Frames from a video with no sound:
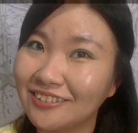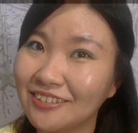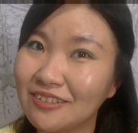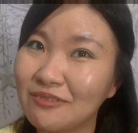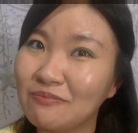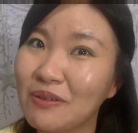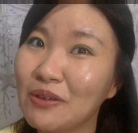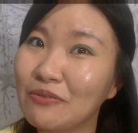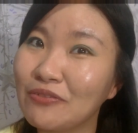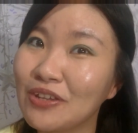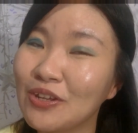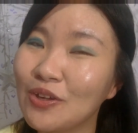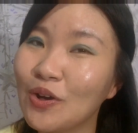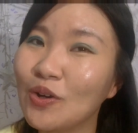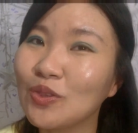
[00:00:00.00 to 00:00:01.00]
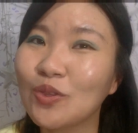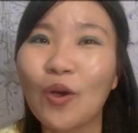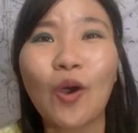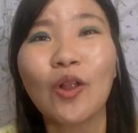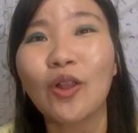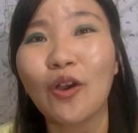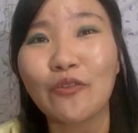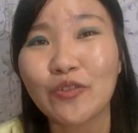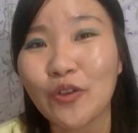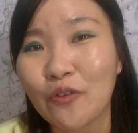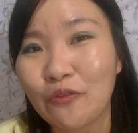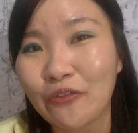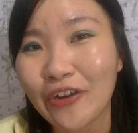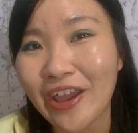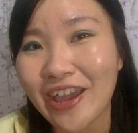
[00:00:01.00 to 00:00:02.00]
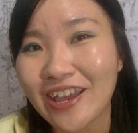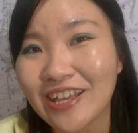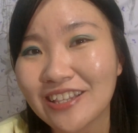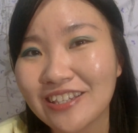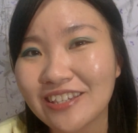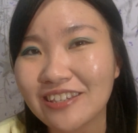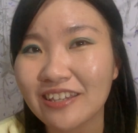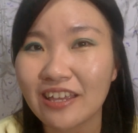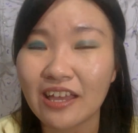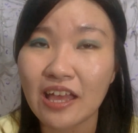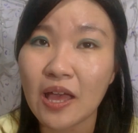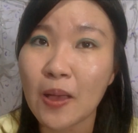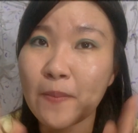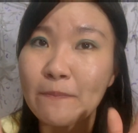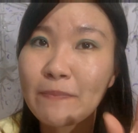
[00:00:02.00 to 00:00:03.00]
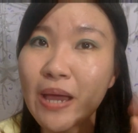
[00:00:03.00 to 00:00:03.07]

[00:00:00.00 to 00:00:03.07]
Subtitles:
my video to all of your friends. Bye